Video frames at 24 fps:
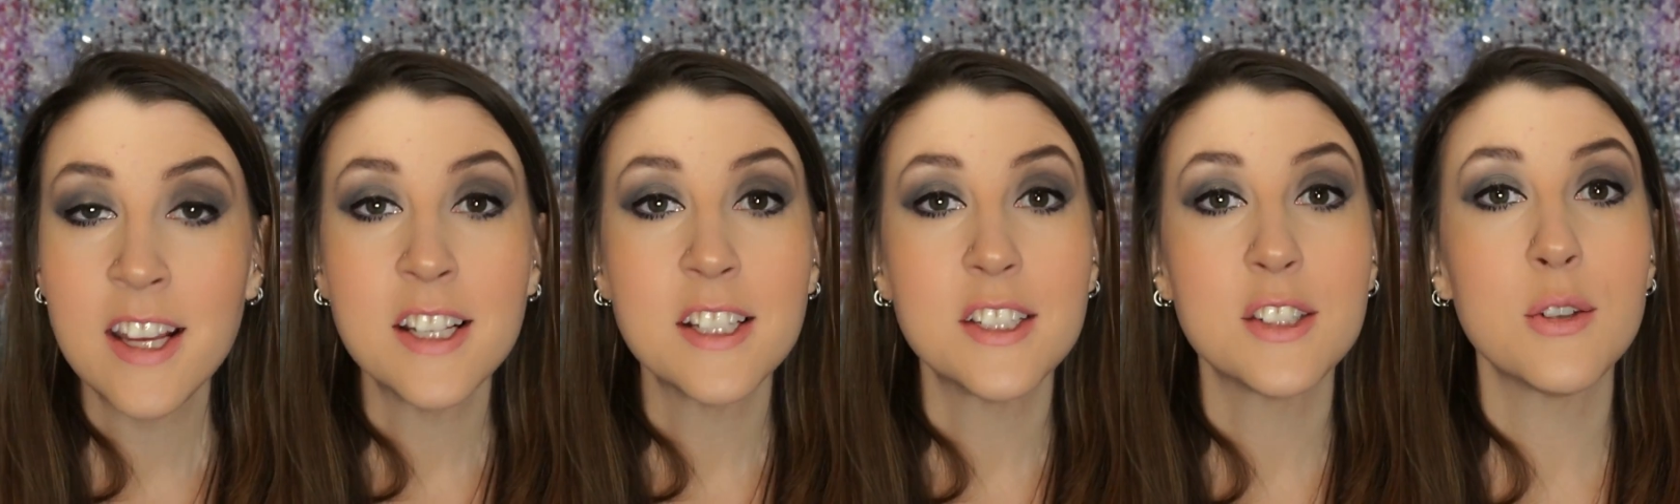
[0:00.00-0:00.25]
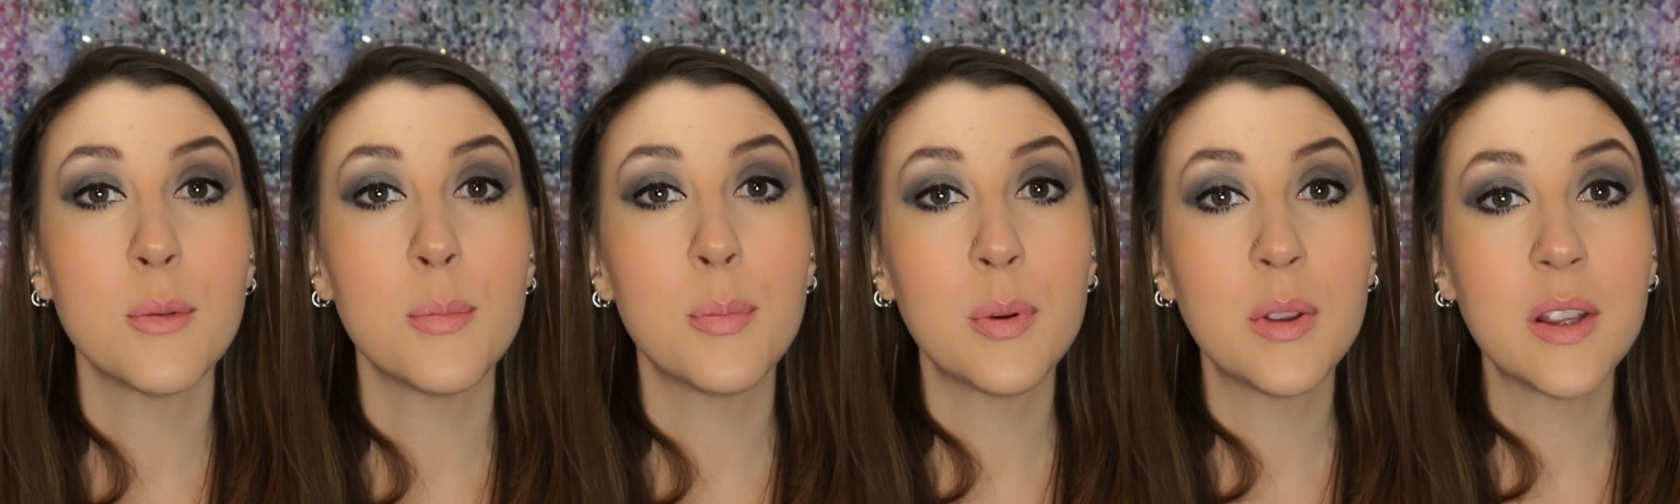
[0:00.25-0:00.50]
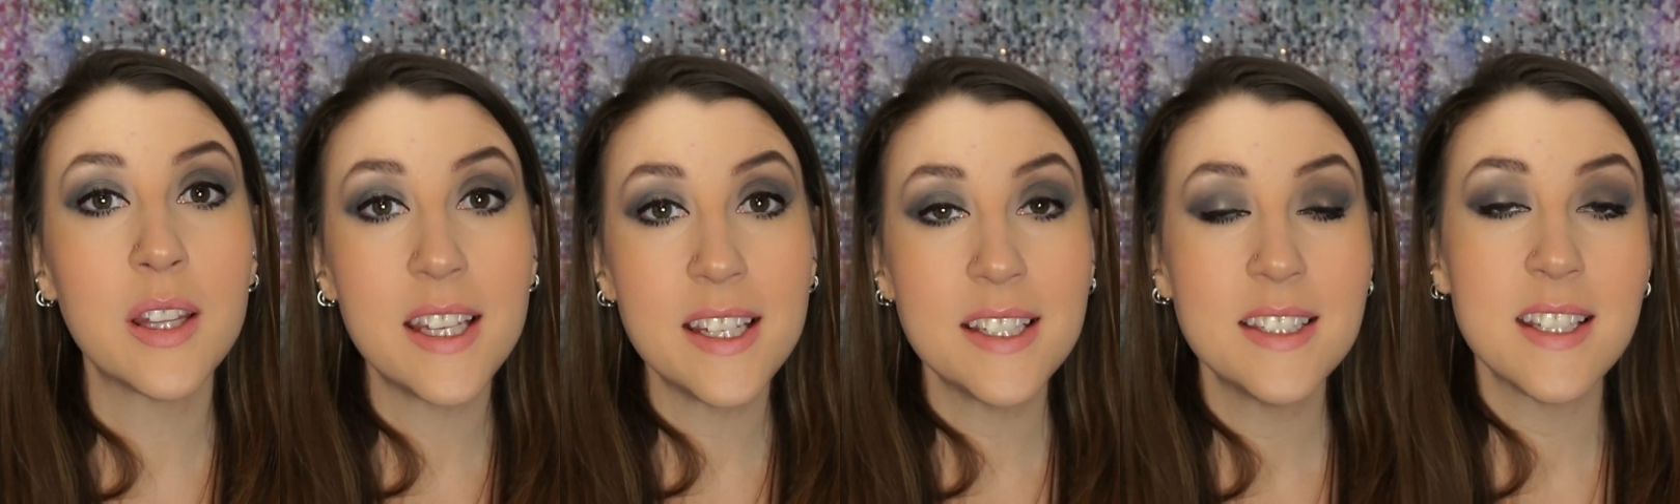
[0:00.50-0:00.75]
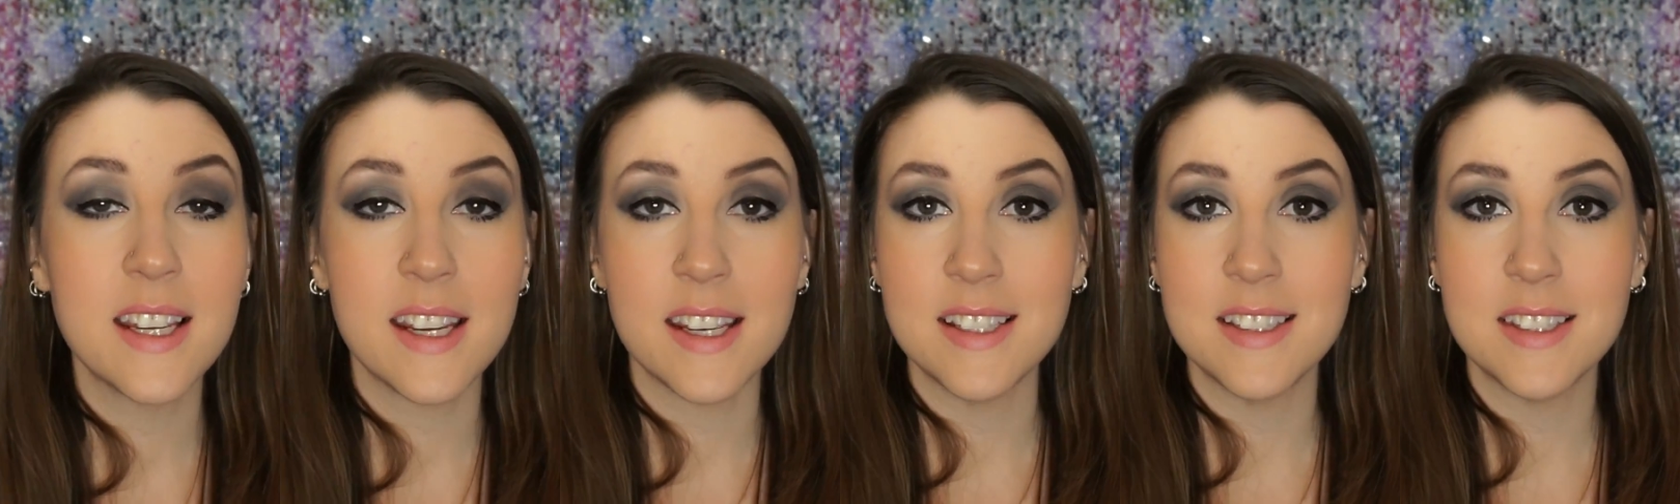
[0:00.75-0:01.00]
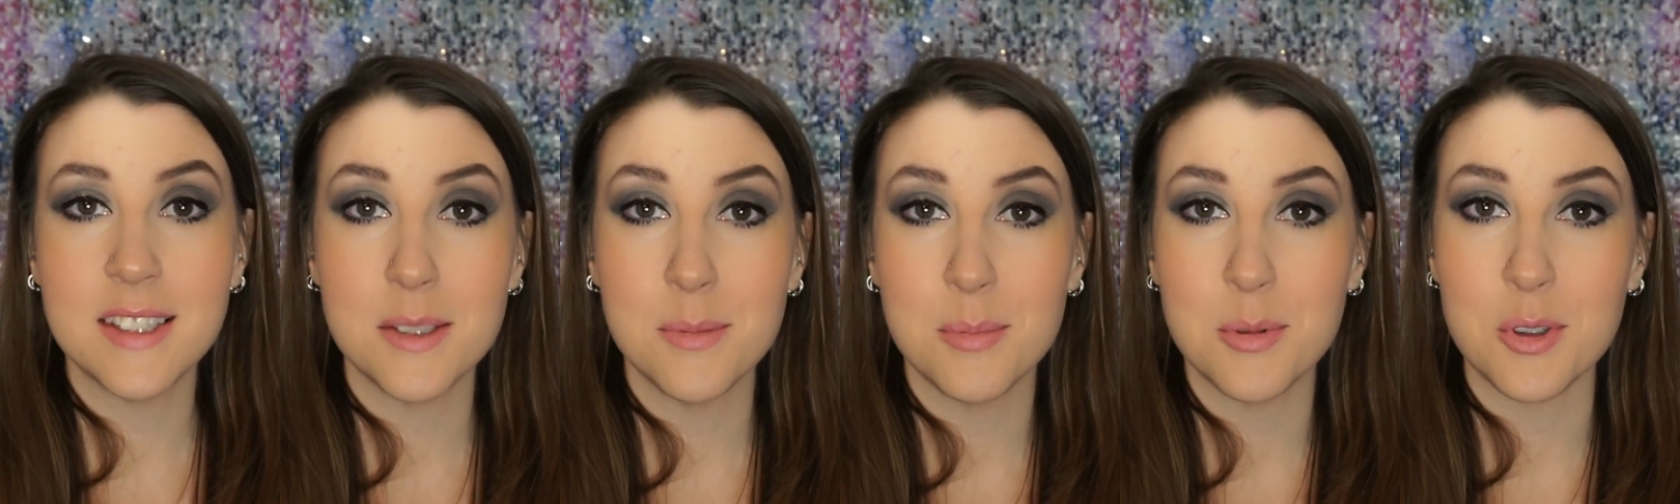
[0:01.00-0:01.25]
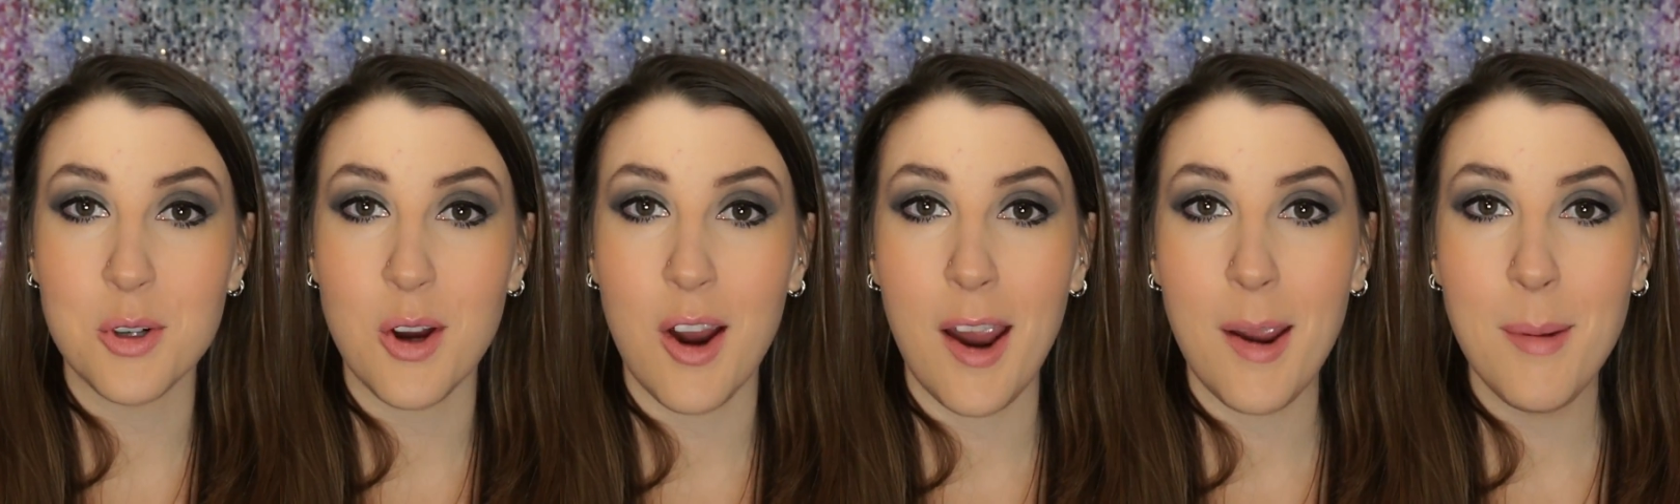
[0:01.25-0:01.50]
So please like and
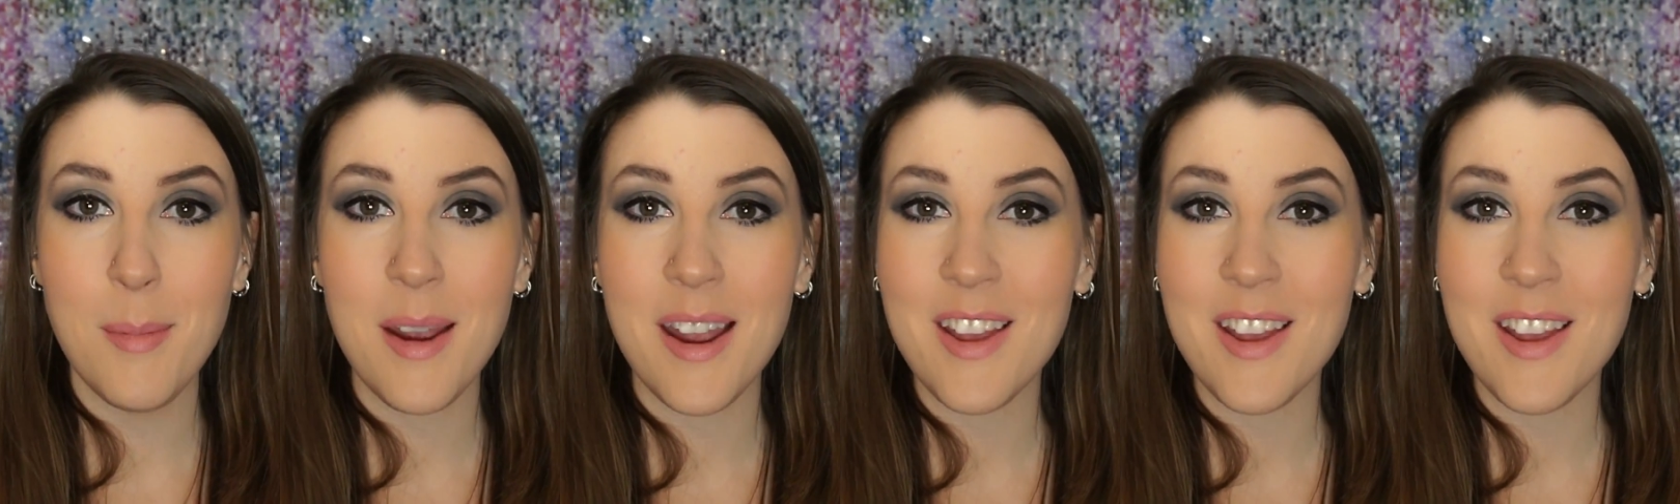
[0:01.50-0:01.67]
subscribe,